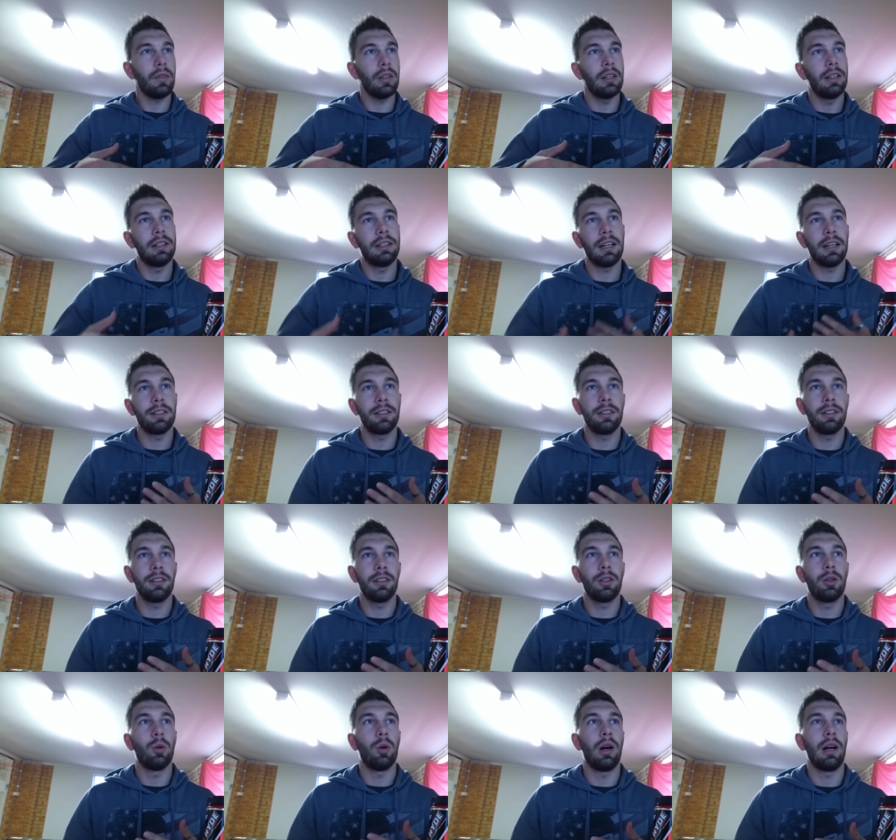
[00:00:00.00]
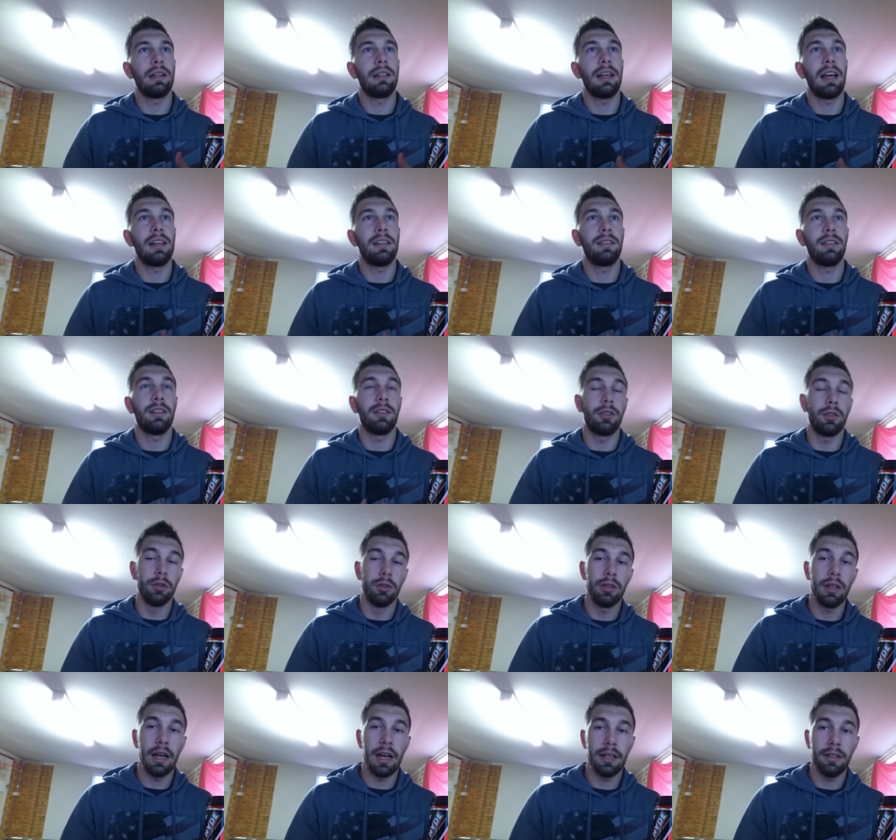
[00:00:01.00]
it doesn't quite taste as
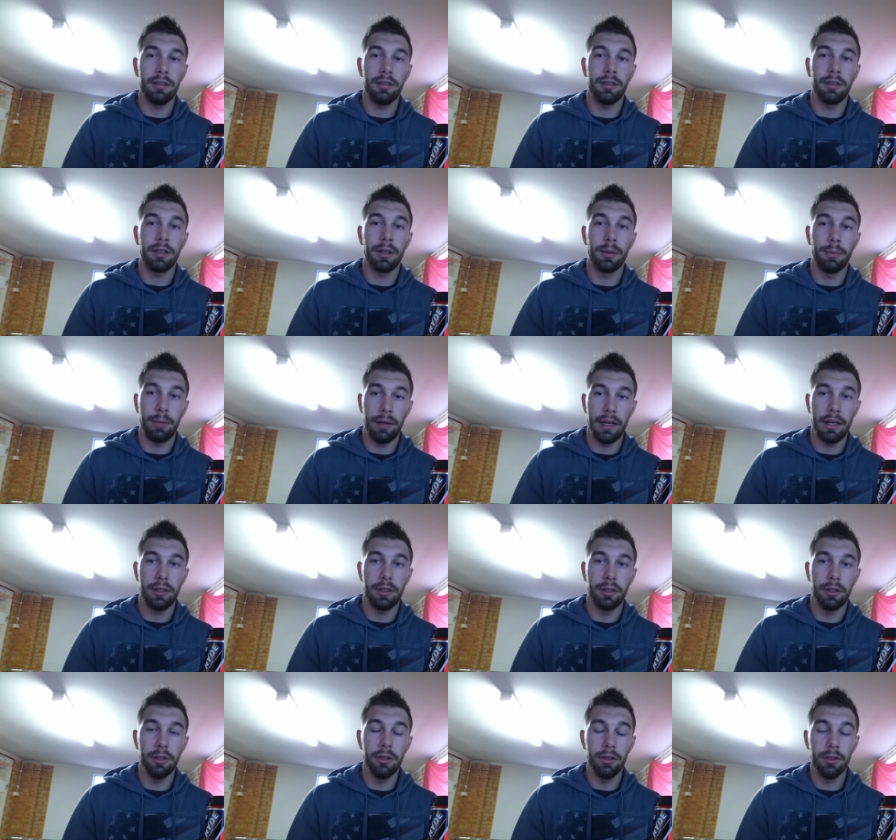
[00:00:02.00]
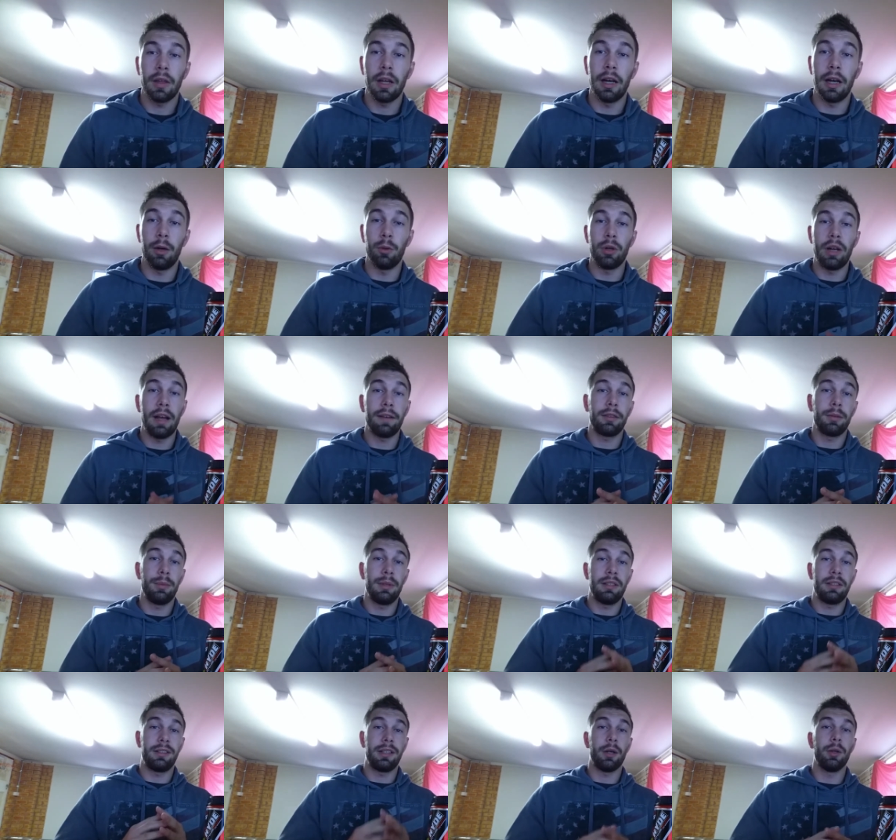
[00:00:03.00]
good as compared to would have to
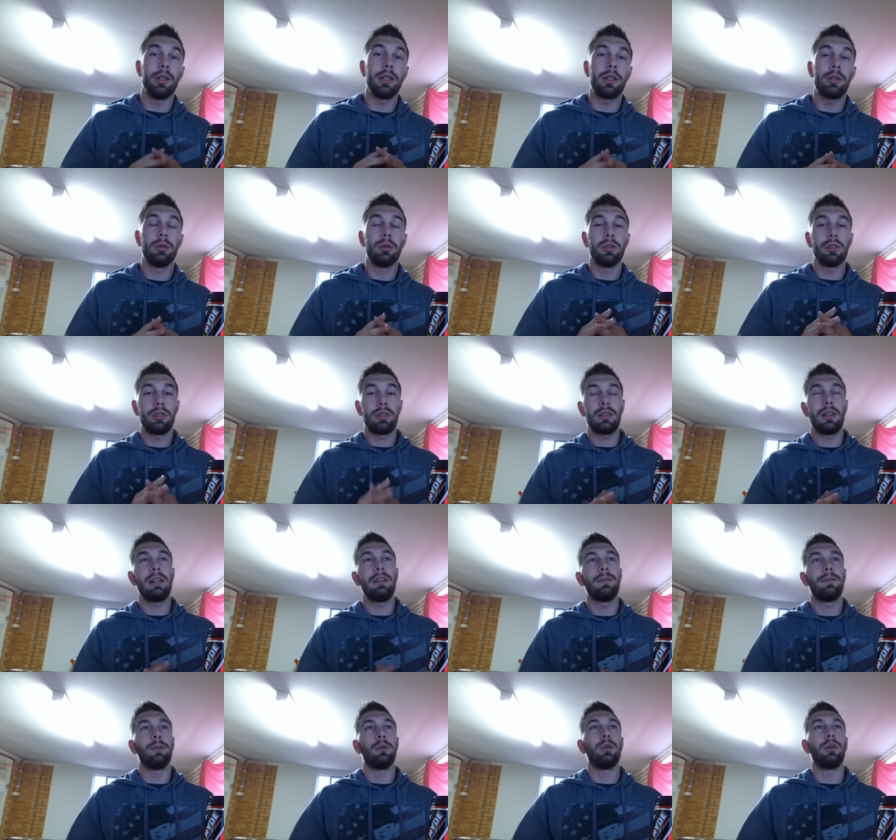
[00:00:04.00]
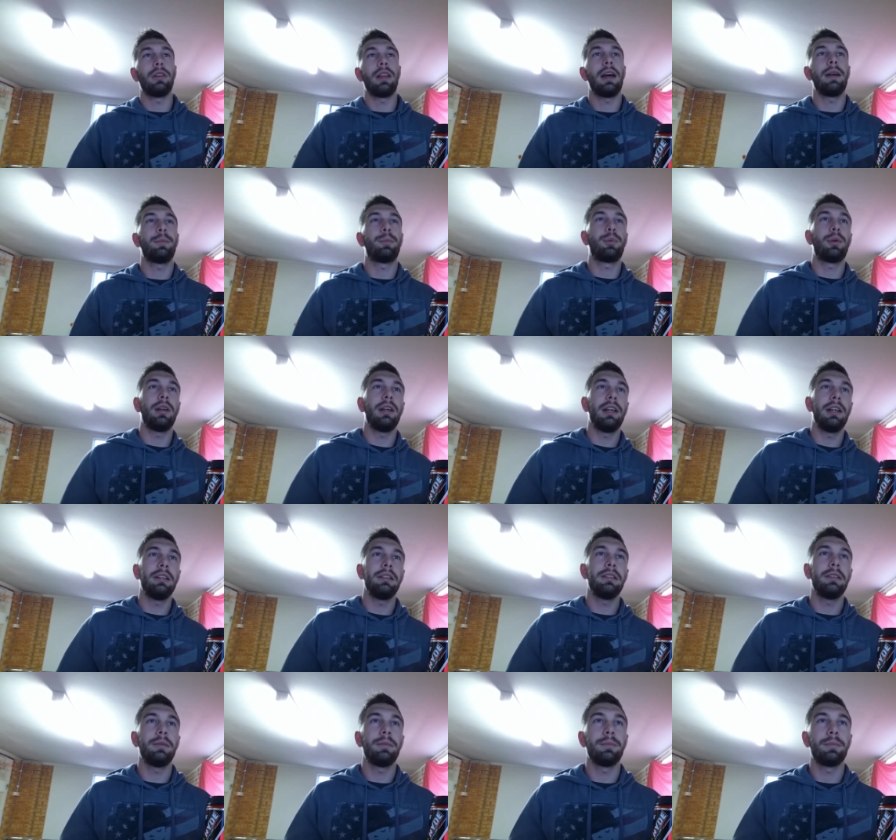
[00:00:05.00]
be Cellucor C4. That
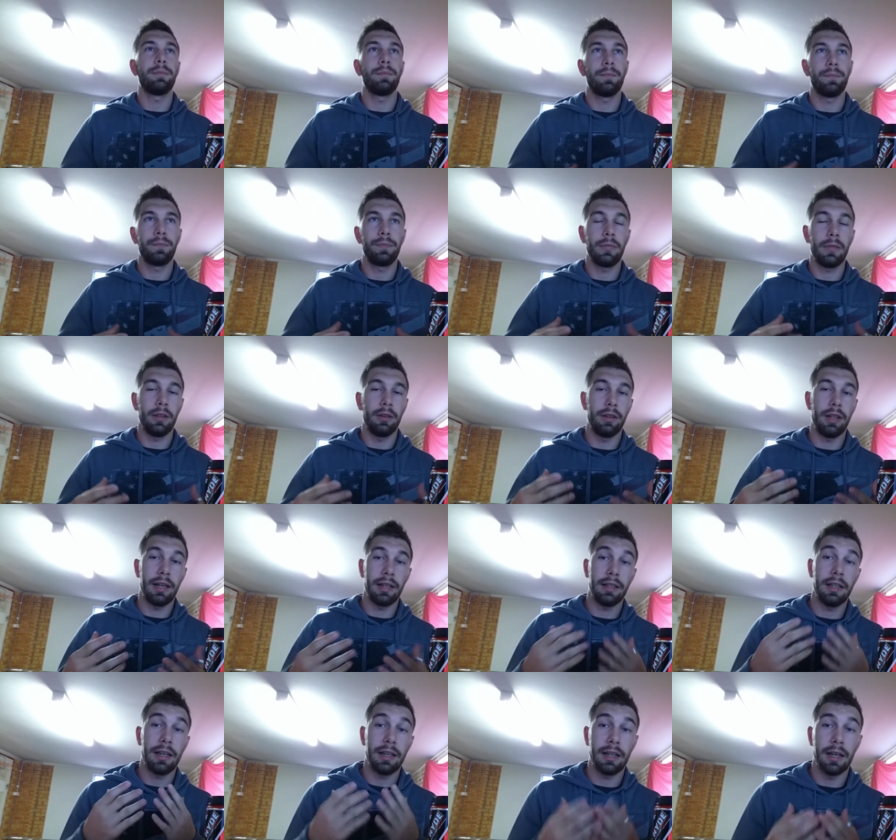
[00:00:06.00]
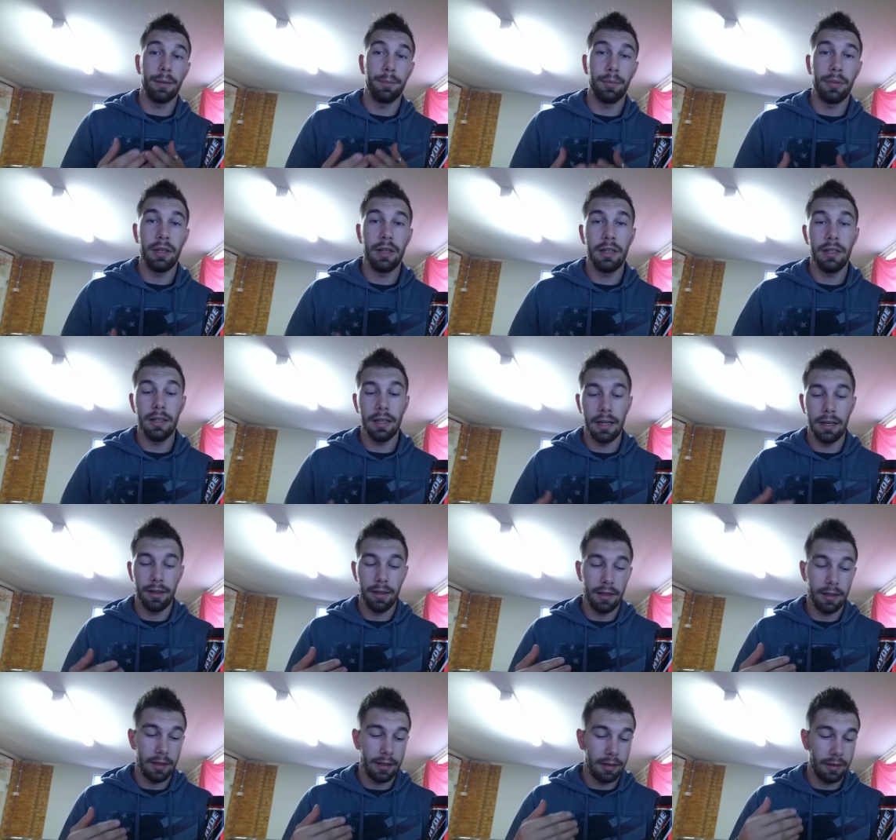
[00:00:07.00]
brand, or that company,
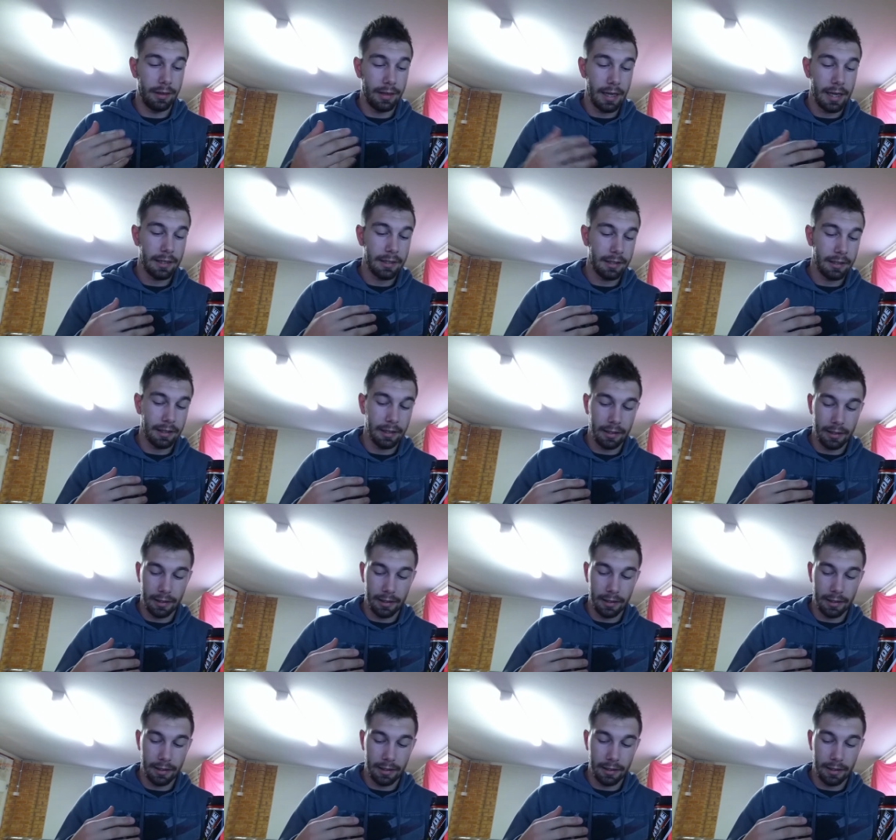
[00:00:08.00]
and that